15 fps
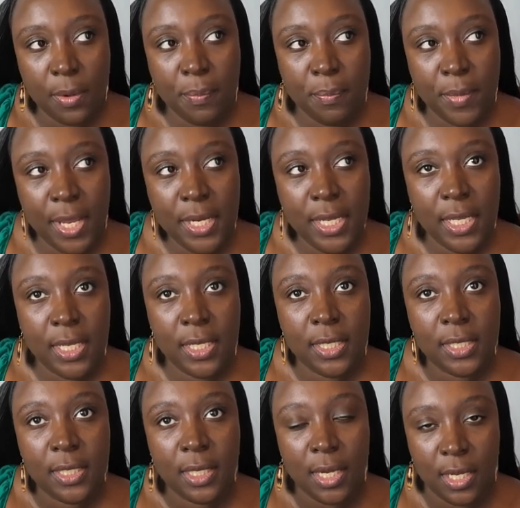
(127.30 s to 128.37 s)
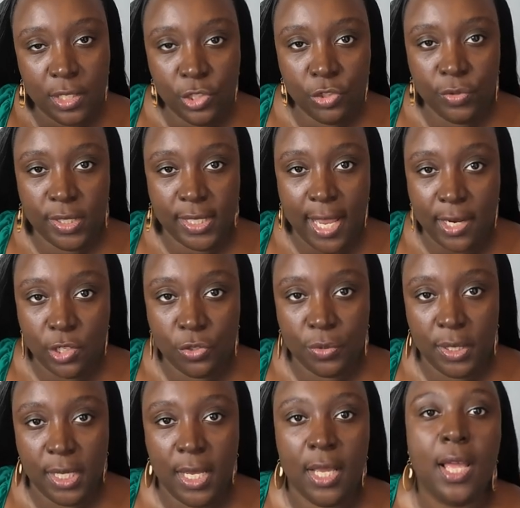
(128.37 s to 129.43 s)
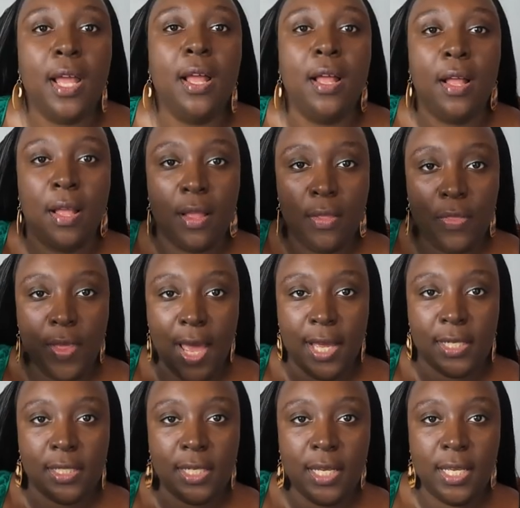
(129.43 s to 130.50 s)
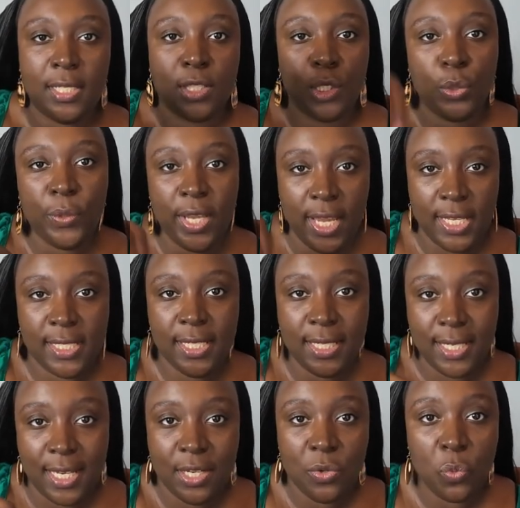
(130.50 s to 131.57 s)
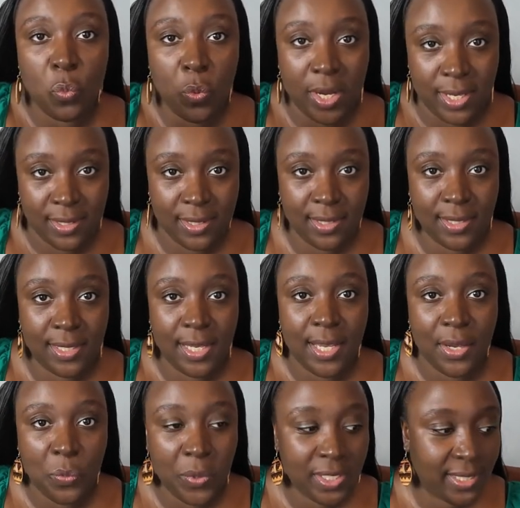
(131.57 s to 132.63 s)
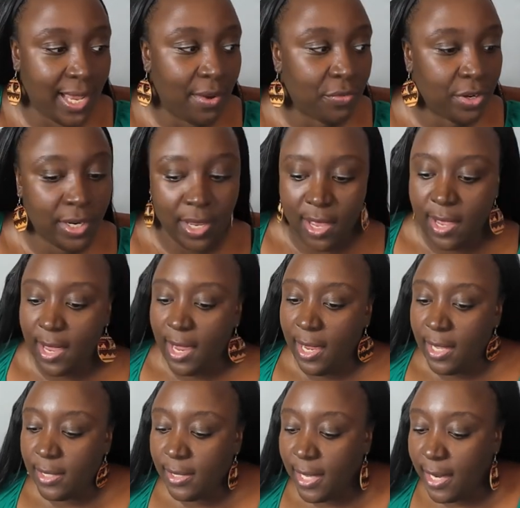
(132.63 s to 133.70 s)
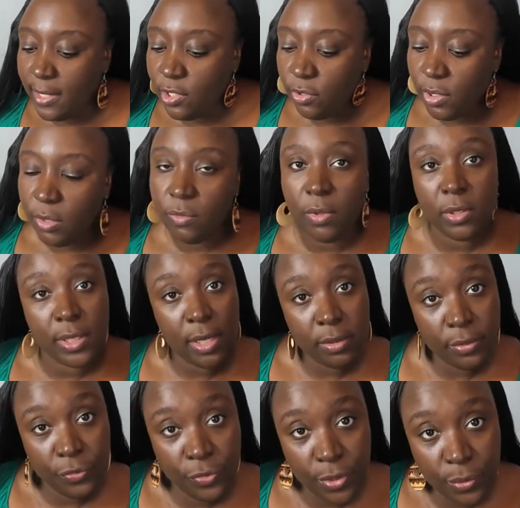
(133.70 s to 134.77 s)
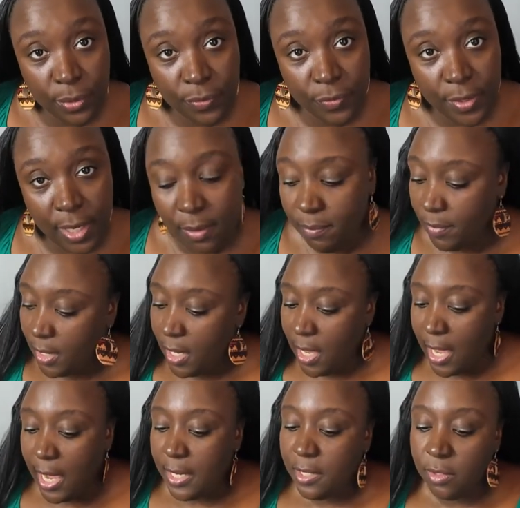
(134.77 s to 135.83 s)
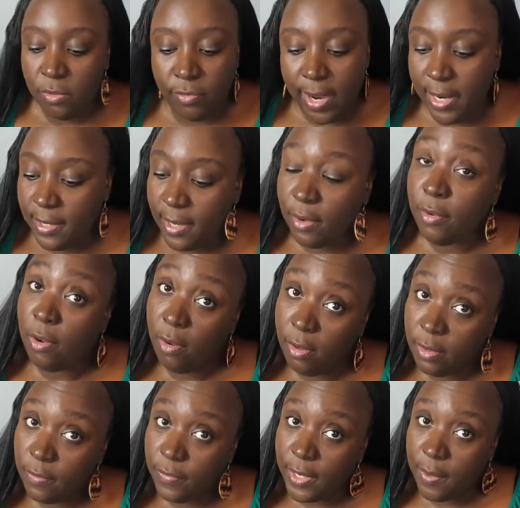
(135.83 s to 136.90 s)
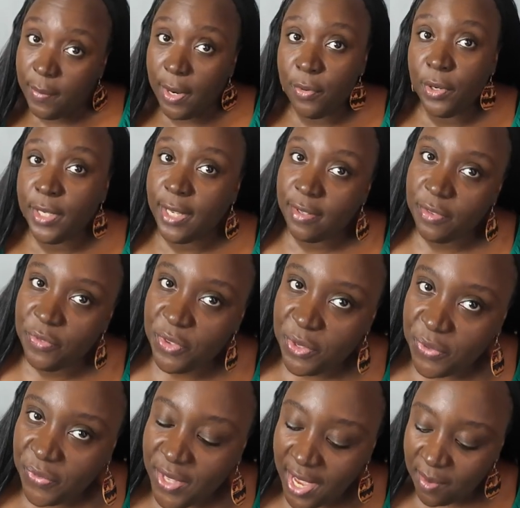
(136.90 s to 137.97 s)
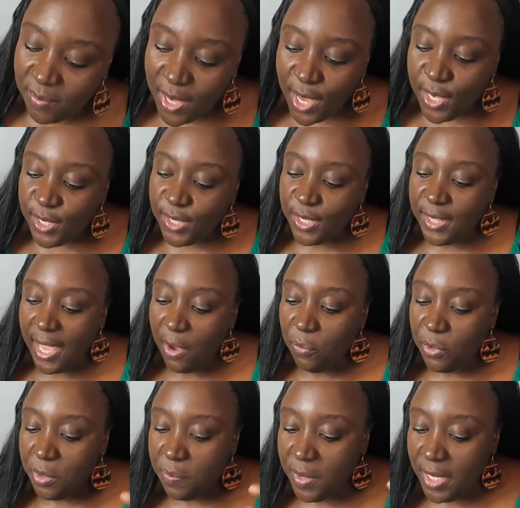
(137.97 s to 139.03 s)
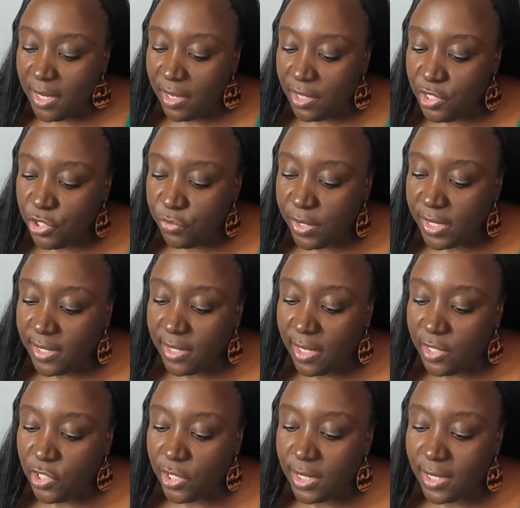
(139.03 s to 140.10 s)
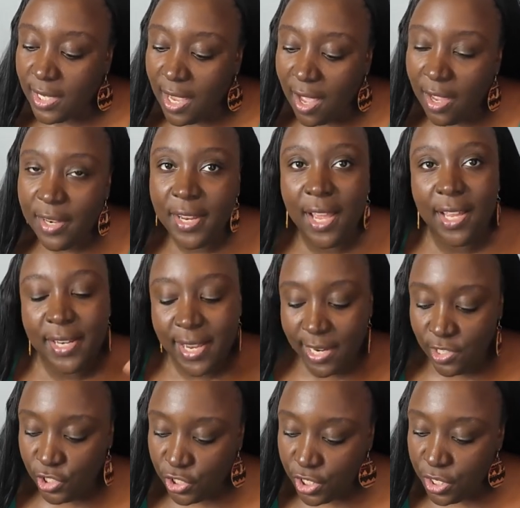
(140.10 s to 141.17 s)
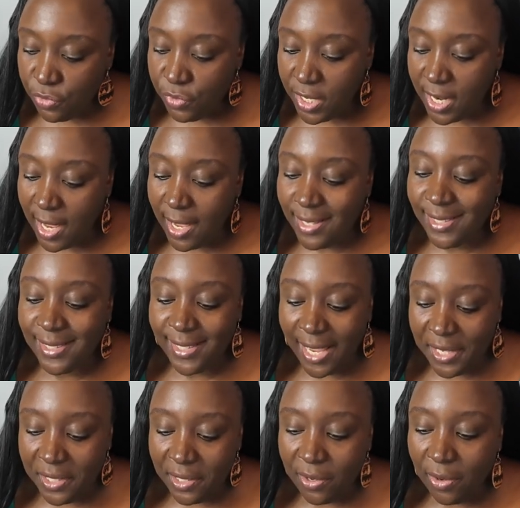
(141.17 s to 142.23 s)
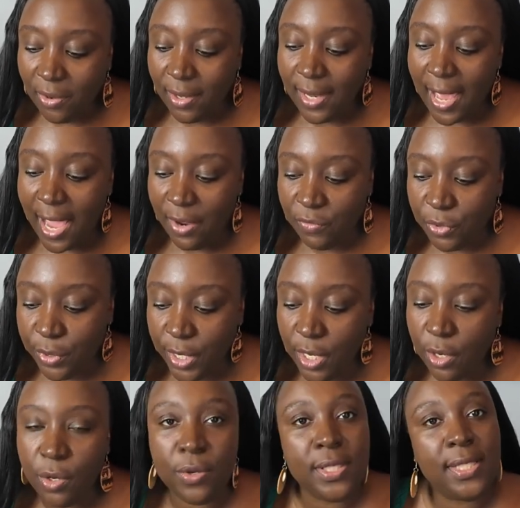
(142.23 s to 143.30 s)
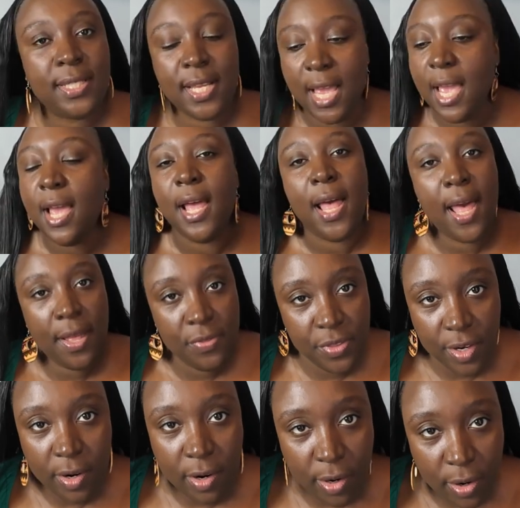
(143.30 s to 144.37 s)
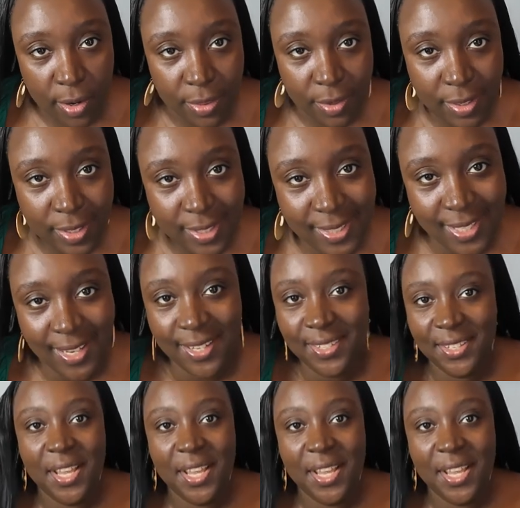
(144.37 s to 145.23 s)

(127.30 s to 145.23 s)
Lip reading: many countries actually that is located in West Africa. And I actually wrote down a few of them. I didn't write down all of them. I wrote down a few of them. So that would be countries such as Ghana, Nigeria, Senegal, Ivory Coast, and there are others.